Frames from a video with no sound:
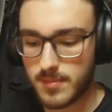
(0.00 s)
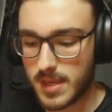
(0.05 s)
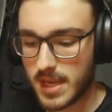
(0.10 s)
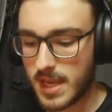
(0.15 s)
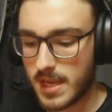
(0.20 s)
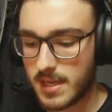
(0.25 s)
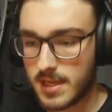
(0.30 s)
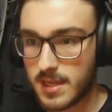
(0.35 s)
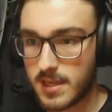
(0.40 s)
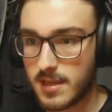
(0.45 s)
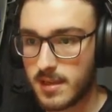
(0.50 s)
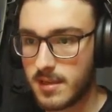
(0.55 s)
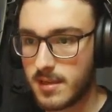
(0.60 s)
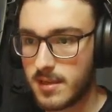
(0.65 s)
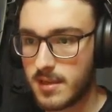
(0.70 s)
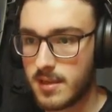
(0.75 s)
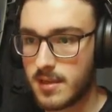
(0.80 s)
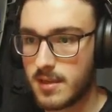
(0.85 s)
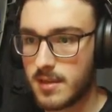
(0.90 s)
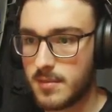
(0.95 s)
padding
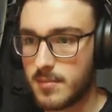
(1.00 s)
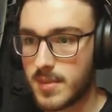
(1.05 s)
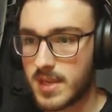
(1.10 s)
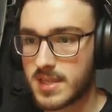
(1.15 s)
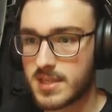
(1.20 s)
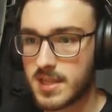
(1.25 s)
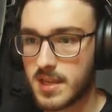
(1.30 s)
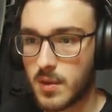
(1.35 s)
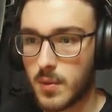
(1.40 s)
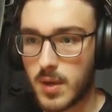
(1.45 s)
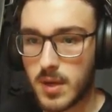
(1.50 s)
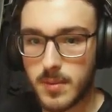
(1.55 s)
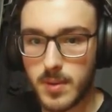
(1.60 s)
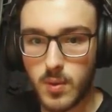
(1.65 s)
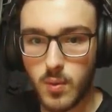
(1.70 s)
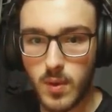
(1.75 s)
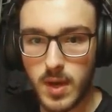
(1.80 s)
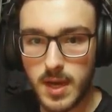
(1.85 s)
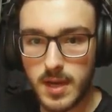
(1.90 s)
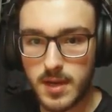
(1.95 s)
makes it quite a
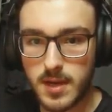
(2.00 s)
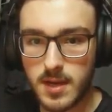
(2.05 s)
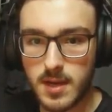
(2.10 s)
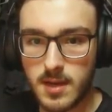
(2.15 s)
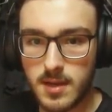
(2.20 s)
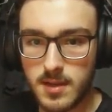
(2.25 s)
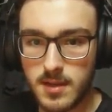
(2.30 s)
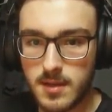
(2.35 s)
bit wider.